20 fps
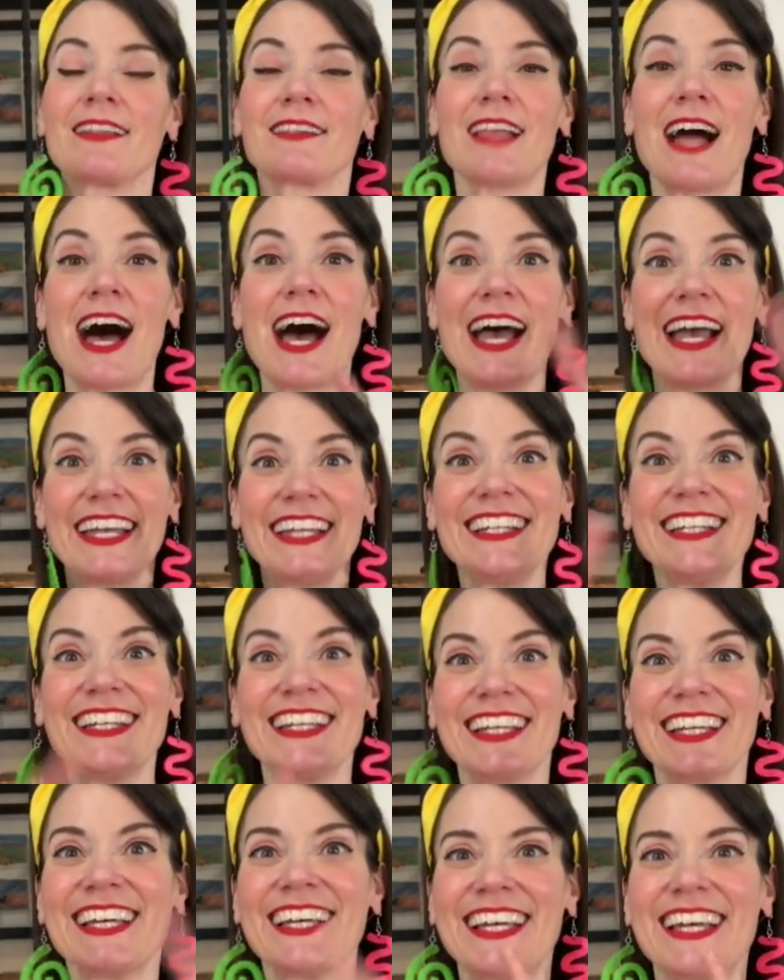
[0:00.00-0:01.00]

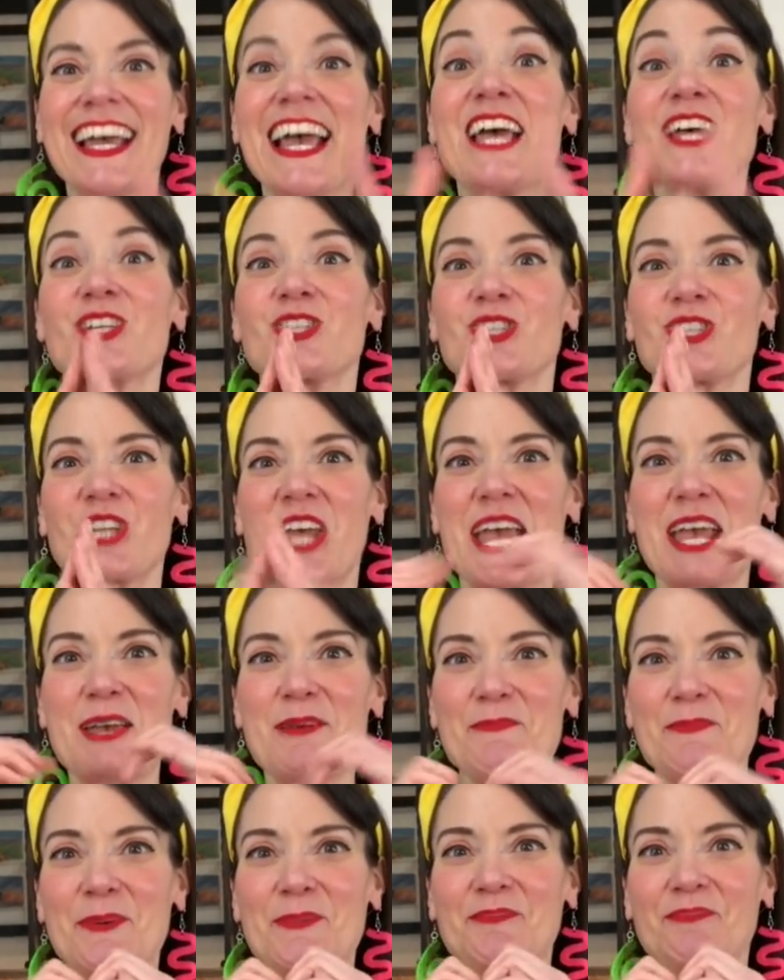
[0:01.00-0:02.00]
Line,
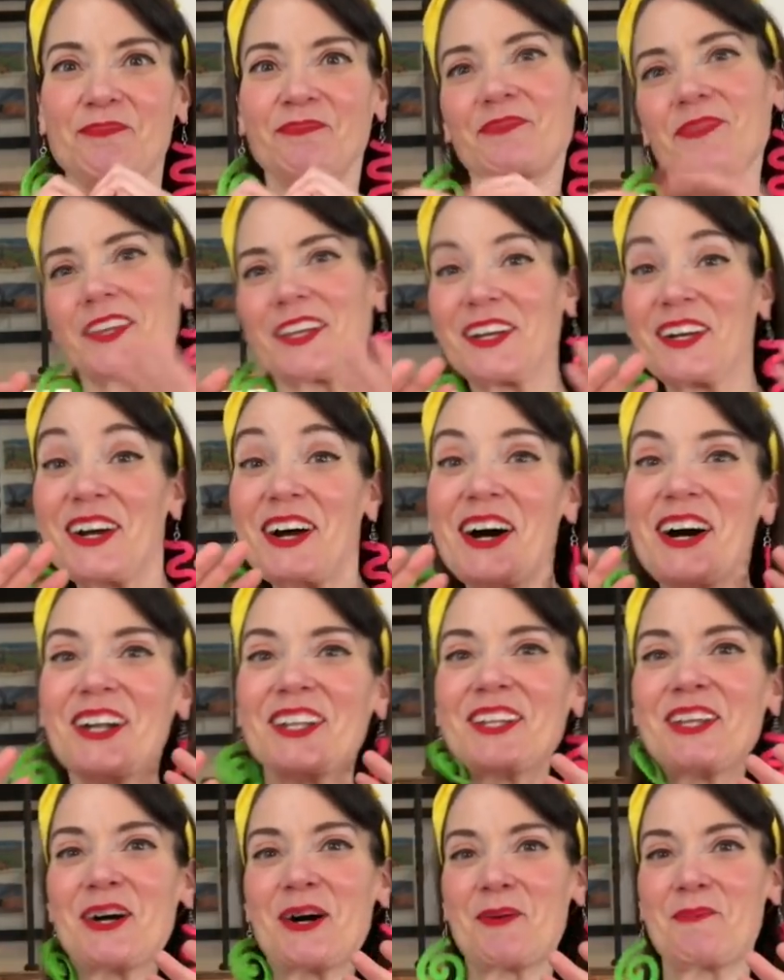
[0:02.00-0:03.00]
shape,
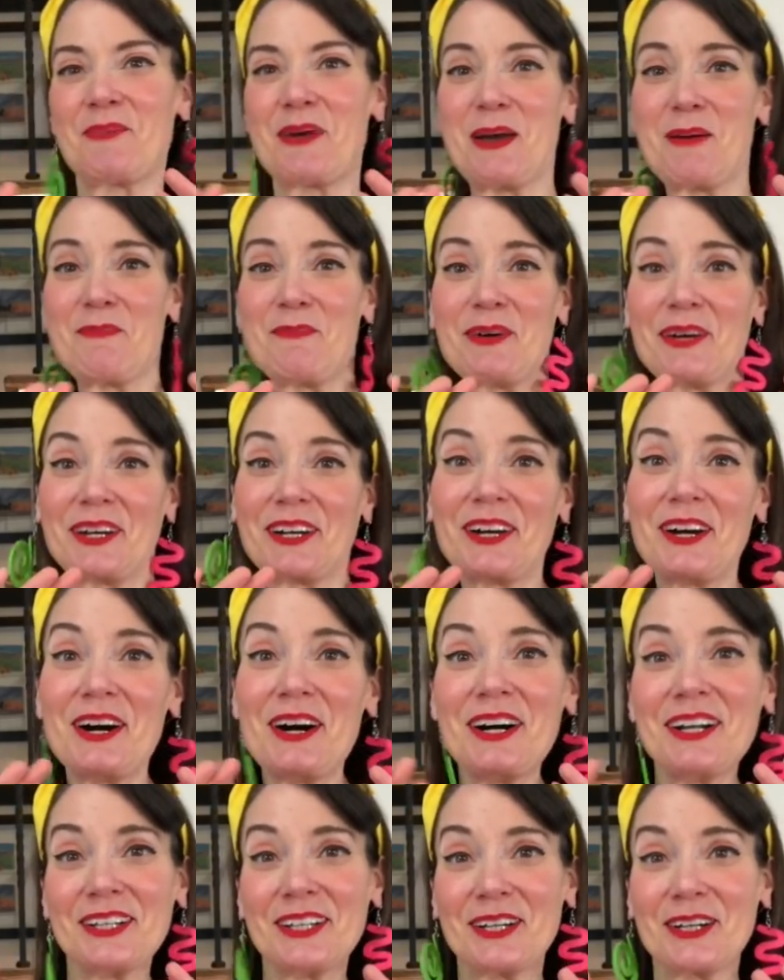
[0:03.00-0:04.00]
color, baby,
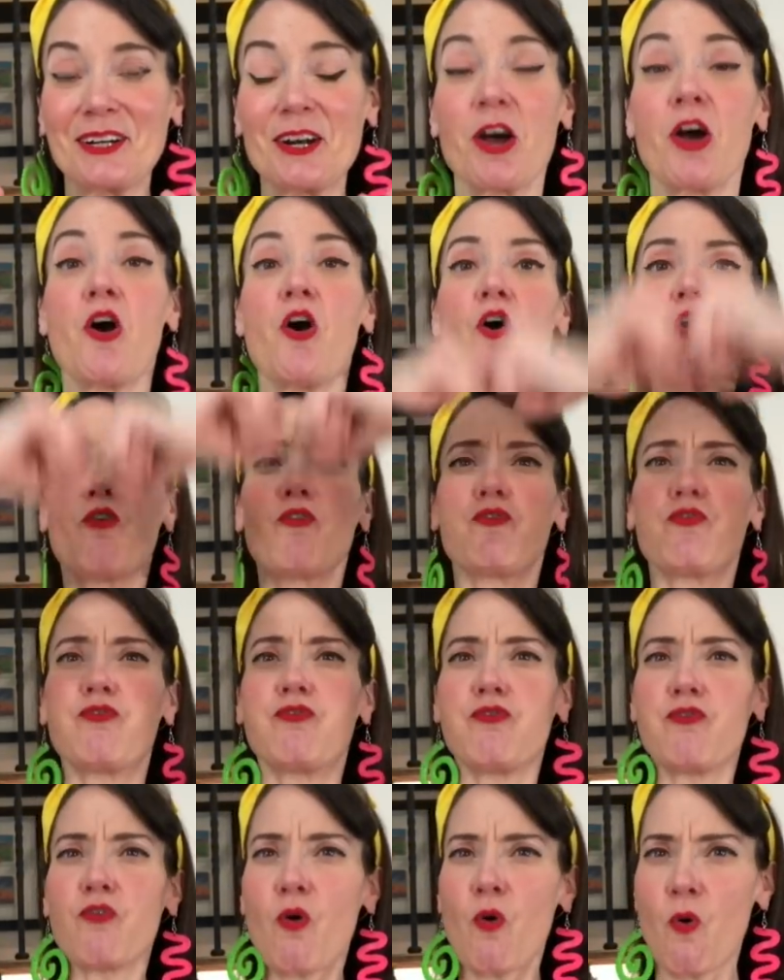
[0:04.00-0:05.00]
color,
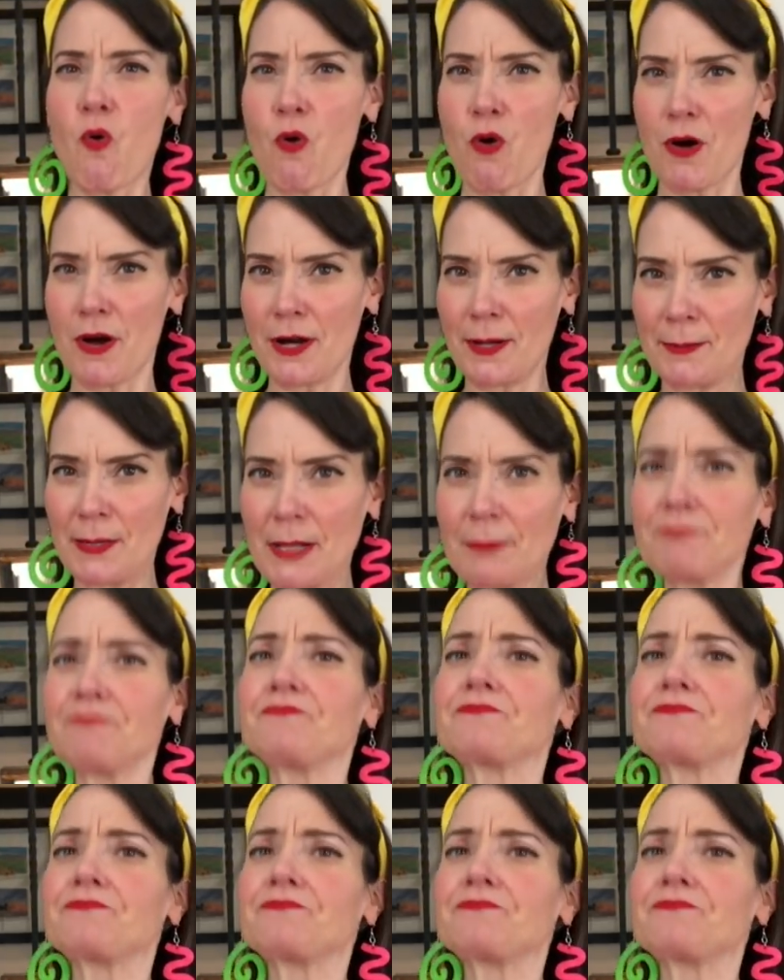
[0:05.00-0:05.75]
form.